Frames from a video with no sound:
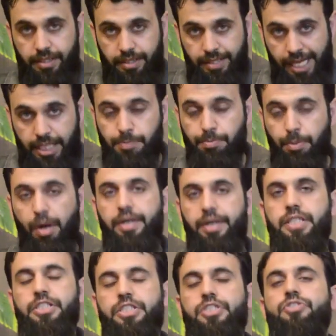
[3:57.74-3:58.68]
Next
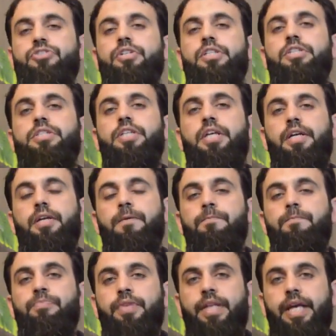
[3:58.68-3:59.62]
part is interesting,
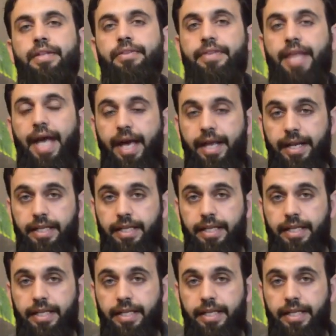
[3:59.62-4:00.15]
and that